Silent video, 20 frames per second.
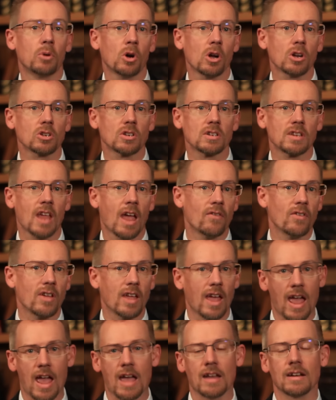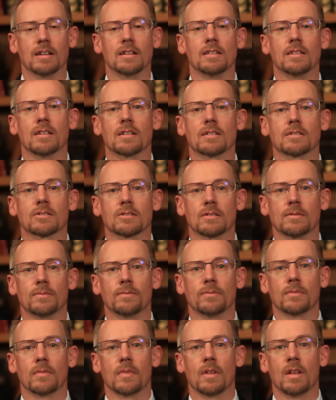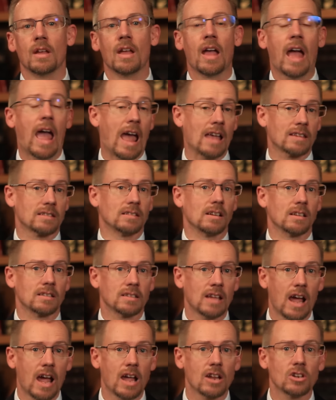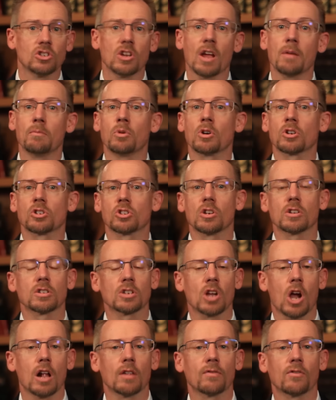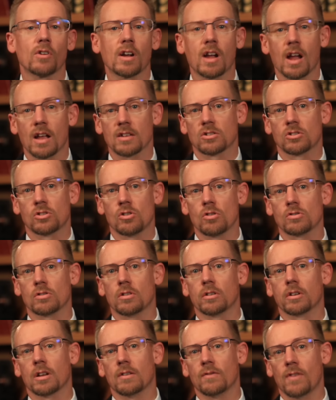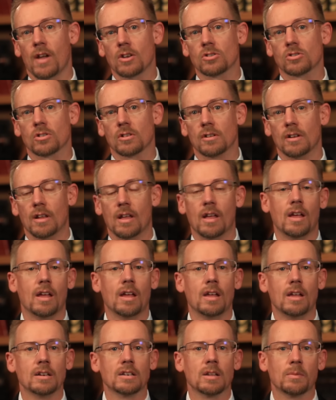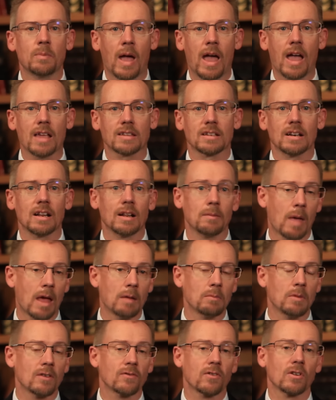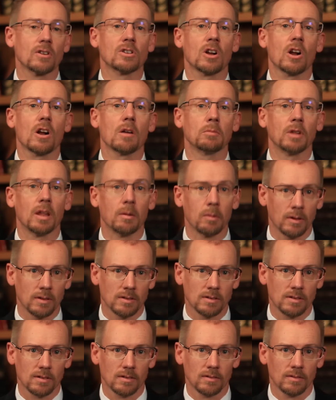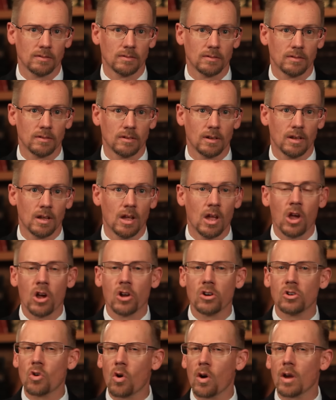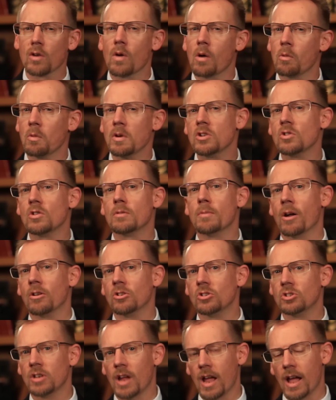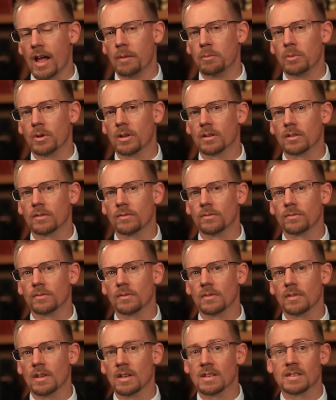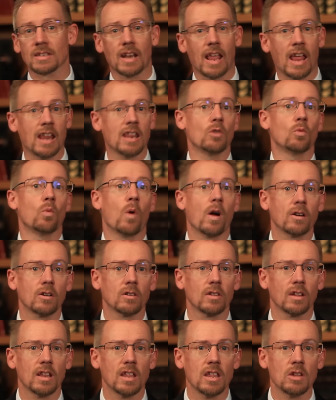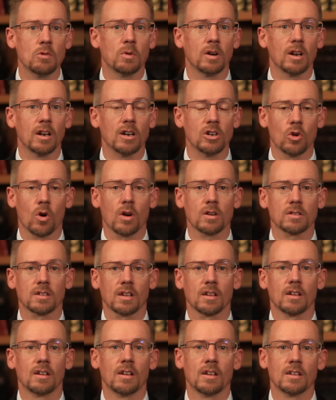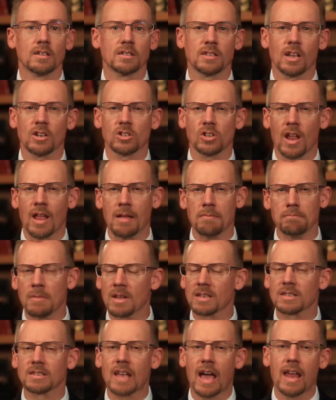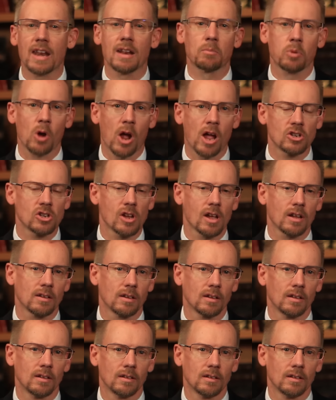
Bush as having a hand in this. As an aside, Jeb Bush just called for a constitutional convention to pass an amendment for term limits. Knowing what we do about Jeb, is it any wonder that he would endorse such a misguided project?